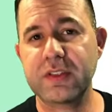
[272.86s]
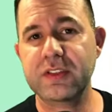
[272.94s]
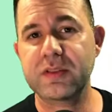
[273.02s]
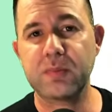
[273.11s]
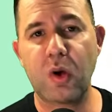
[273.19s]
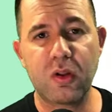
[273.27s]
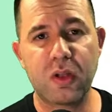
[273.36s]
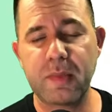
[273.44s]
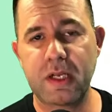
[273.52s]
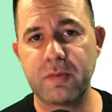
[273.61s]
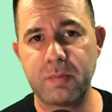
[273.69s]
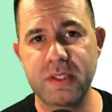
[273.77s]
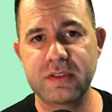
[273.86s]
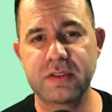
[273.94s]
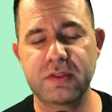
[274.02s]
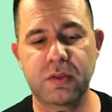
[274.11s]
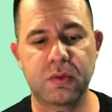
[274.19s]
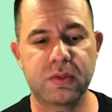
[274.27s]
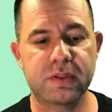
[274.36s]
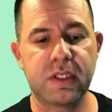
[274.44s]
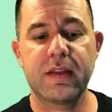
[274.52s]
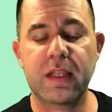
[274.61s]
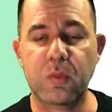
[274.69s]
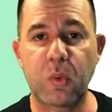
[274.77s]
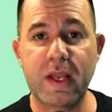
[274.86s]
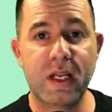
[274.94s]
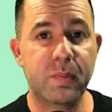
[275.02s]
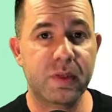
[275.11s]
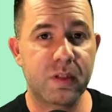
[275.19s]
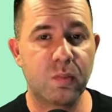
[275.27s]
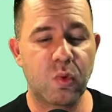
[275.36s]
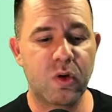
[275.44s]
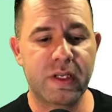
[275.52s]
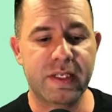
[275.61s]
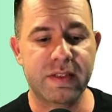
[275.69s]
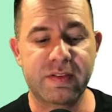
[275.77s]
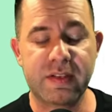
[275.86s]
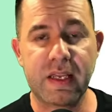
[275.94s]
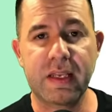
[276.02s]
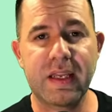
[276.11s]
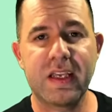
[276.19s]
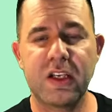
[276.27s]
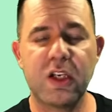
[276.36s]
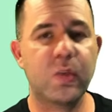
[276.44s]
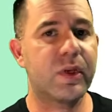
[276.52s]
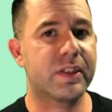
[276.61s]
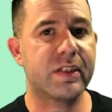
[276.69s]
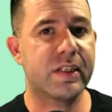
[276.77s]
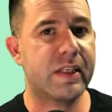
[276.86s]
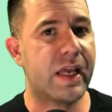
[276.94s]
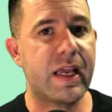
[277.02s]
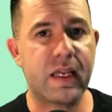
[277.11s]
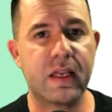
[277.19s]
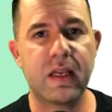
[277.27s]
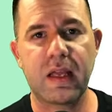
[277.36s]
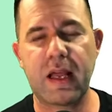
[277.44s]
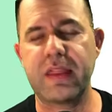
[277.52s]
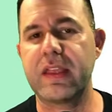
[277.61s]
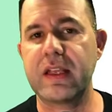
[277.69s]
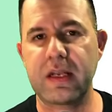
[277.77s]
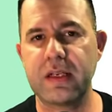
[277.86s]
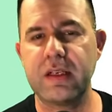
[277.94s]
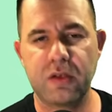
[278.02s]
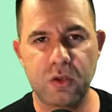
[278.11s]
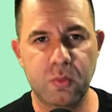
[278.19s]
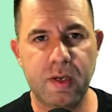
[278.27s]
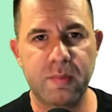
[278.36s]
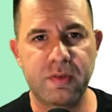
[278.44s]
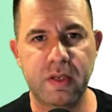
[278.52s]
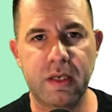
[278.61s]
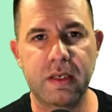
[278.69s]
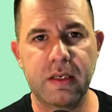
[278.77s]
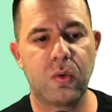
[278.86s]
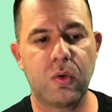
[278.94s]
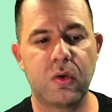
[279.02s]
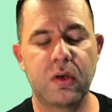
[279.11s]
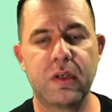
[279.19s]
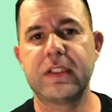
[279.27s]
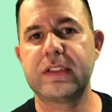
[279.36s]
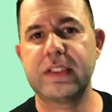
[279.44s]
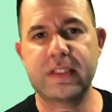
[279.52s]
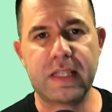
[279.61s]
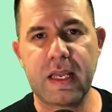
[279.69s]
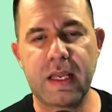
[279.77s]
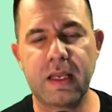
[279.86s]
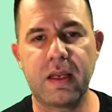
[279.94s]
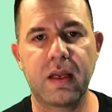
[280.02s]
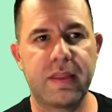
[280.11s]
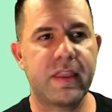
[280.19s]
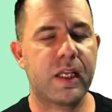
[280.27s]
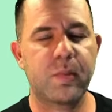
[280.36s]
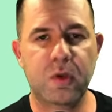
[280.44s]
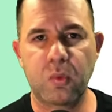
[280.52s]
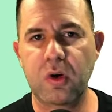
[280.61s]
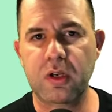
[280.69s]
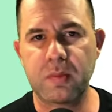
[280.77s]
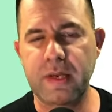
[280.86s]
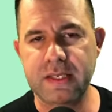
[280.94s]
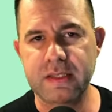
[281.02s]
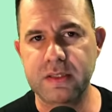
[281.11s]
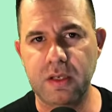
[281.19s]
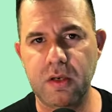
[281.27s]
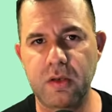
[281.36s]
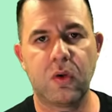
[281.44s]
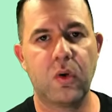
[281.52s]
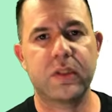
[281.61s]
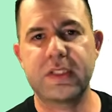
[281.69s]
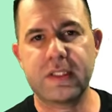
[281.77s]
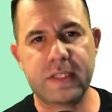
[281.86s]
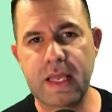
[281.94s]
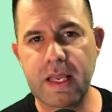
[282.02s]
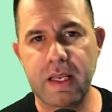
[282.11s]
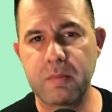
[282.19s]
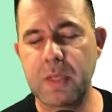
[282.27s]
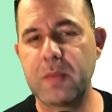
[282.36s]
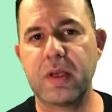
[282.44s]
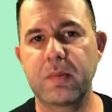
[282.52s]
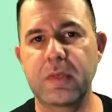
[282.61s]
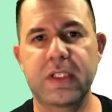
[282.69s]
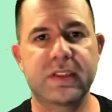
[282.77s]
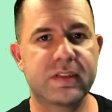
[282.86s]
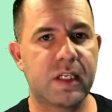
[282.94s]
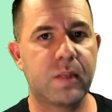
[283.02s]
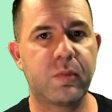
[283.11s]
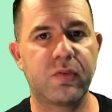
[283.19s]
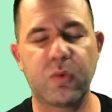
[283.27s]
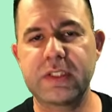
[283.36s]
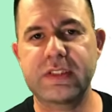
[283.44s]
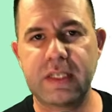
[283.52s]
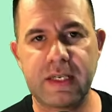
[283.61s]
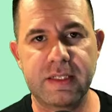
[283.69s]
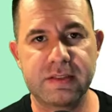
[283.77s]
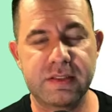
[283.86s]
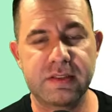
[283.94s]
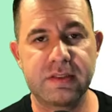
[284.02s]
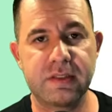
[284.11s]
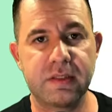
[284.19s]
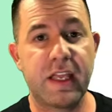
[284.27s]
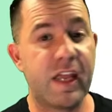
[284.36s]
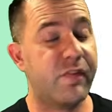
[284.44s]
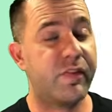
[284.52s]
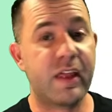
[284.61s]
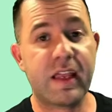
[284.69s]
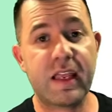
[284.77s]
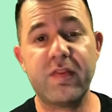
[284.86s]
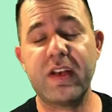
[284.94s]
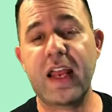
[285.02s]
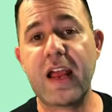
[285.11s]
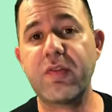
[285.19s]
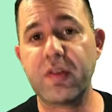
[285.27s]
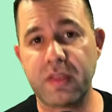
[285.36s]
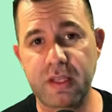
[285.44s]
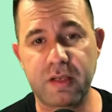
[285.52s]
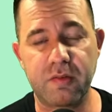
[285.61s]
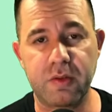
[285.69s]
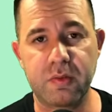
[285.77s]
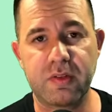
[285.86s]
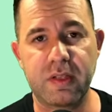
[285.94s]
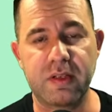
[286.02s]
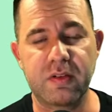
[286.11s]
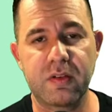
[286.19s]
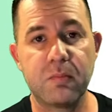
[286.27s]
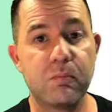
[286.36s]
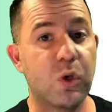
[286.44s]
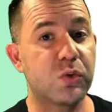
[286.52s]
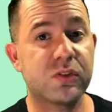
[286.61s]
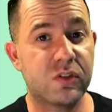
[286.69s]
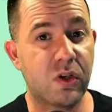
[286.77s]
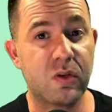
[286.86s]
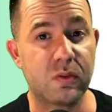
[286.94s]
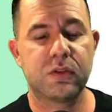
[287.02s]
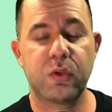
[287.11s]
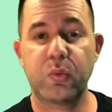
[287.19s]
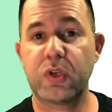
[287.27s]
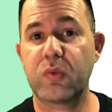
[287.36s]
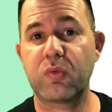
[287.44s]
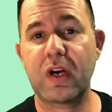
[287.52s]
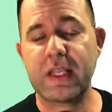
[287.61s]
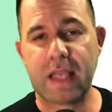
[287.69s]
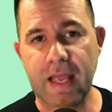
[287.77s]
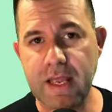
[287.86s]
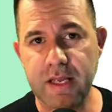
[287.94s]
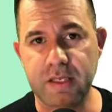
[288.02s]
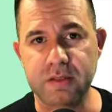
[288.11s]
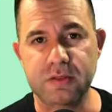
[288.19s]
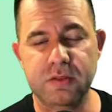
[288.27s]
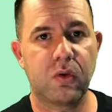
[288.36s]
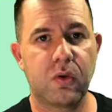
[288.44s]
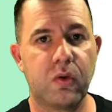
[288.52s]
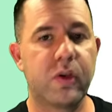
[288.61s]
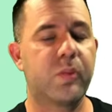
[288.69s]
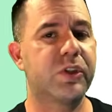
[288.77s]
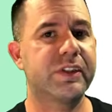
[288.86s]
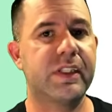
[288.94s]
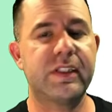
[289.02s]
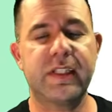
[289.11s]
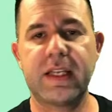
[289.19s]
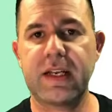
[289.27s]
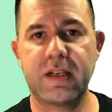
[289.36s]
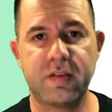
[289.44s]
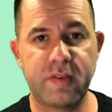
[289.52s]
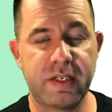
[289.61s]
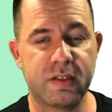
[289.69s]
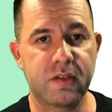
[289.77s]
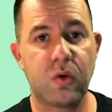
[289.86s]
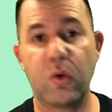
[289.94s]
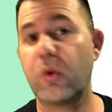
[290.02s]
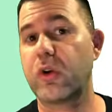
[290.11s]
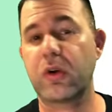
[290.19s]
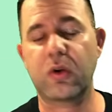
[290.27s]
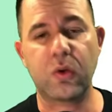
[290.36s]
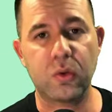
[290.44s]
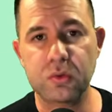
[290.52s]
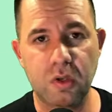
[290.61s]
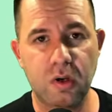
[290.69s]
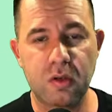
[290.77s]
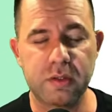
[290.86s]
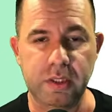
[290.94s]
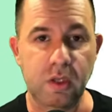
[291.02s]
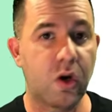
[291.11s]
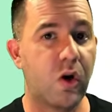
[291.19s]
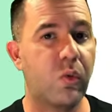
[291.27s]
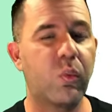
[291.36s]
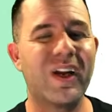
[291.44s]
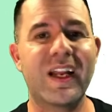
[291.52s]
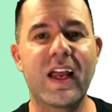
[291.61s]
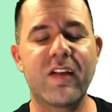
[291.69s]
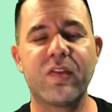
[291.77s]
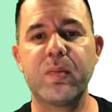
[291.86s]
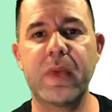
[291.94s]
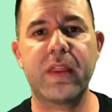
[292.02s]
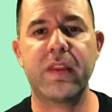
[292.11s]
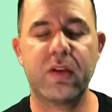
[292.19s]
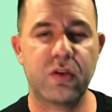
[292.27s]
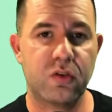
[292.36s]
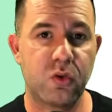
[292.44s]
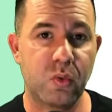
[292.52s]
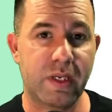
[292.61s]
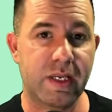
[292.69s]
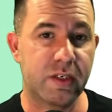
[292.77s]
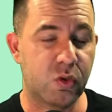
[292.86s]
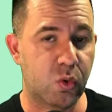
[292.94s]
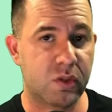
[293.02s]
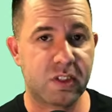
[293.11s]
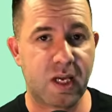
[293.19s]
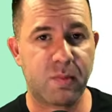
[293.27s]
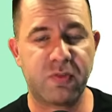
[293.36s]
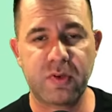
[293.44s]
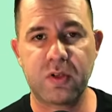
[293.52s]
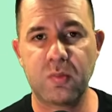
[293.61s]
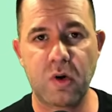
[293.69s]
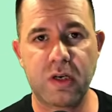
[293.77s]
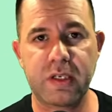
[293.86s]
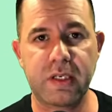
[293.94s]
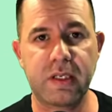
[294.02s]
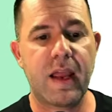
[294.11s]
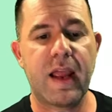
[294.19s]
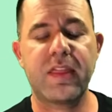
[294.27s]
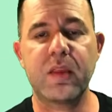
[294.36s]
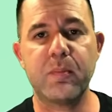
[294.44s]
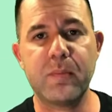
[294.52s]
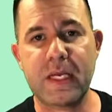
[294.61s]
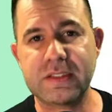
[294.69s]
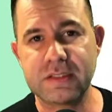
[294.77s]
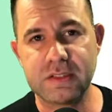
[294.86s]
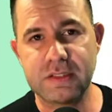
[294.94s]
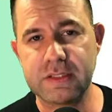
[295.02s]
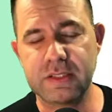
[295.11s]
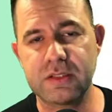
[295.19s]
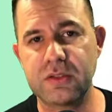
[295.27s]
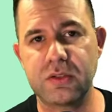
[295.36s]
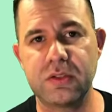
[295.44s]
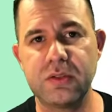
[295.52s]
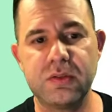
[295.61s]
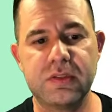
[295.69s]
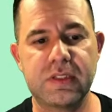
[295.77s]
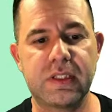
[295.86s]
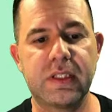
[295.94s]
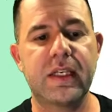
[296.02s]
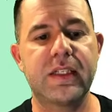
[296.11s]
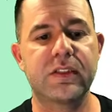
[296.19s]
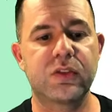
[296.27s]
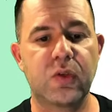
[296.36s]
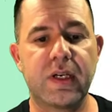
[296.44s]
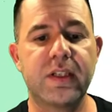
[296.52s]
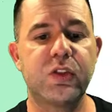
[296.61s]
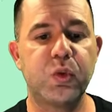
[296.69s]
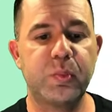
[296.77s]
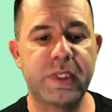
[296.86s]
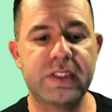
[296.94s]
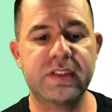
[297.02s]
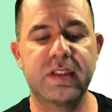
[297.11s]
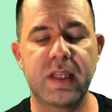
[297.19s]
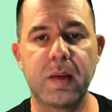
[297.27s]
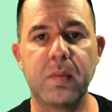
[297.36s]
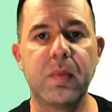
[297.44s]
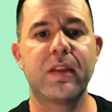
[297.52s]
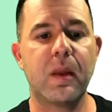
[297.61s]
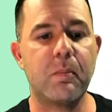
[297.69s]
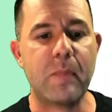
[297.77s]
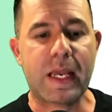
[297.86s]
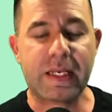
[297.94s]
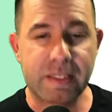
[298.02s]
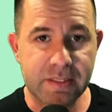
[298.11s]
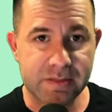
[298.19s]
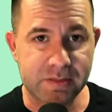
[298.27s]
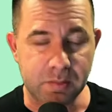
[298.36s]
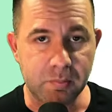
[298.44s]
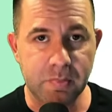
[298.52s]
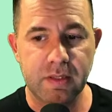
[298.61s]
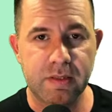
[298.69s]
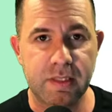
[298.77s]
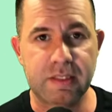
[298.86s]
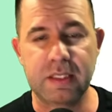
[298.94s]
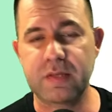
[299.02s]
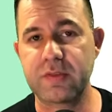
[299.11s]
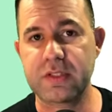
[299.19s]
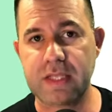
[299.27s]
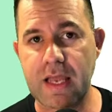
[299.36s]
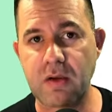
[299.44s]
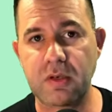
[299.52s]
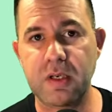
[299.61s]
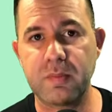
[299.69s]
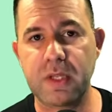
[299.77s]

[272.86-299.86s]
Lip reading: small amount of business owners that wake up in the morning and say, you know what, today I think I need a new website, or today I think I'm going to work on my SEO, or today maybe I'm going to set up a voice AI assistant. If they even ever think of those things, most don't. So when you're running ads or you're presenting at an event or you're cold calling or whatever method you're doing at your top of funnel marketing, and the messaging that you're using is trying to pitch them the mechanism that delivers the outcome they